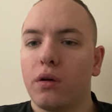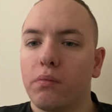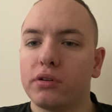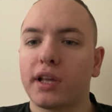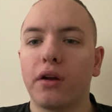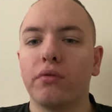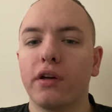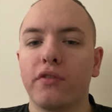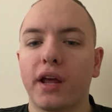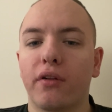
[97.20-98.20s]
Plus, I don't
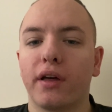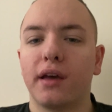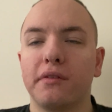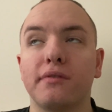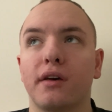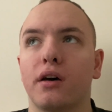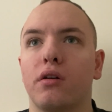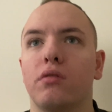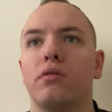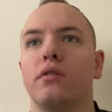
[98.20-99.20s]
live in LA,
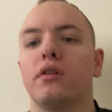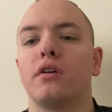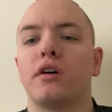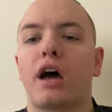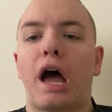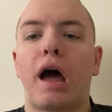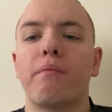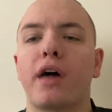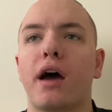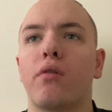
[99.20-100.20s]
so
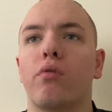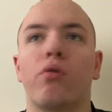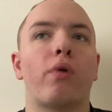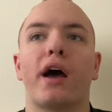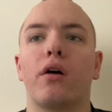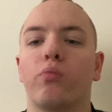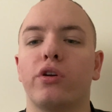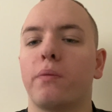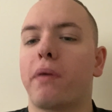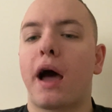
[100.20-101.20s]
I'm not around
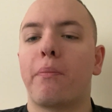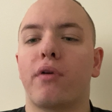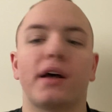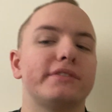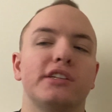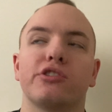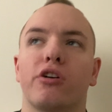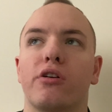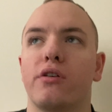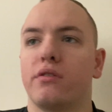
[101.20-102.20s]
where the paparazzis
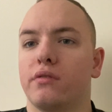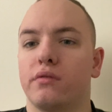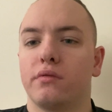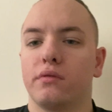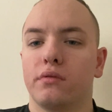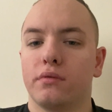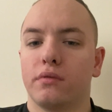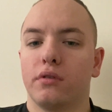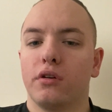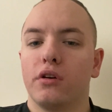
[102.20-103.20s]
are.
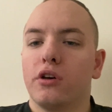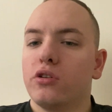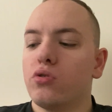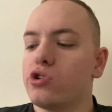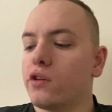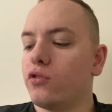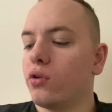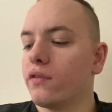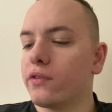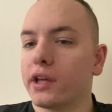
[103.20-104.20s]
Usually, if
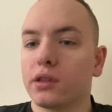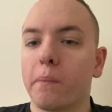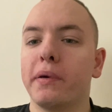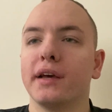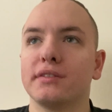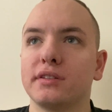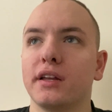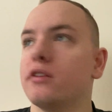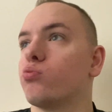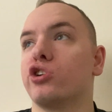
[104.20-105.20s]
you live in, like, the big
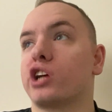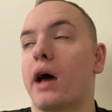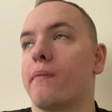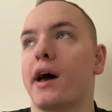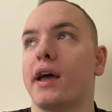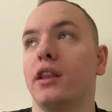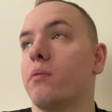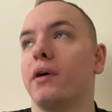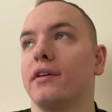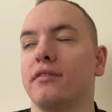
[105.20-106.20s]
cities, which I'm not in
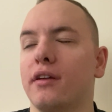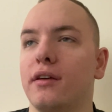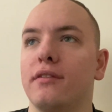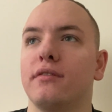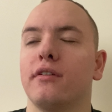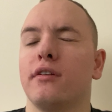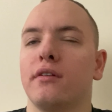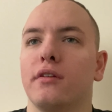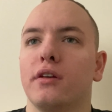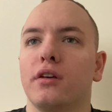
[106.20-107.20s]
the big cities,
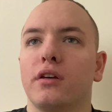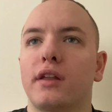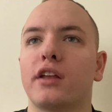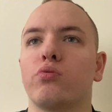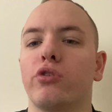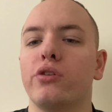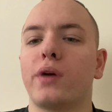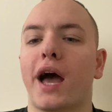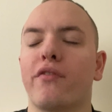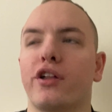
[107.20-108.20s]
that's where you
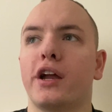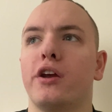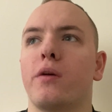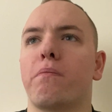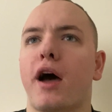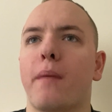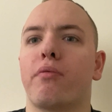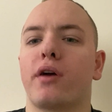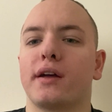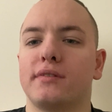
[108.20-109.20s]
have a lot of your
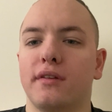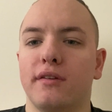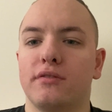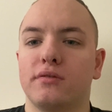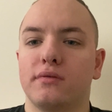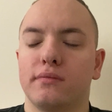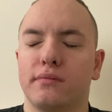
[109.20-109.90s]
paparazzis.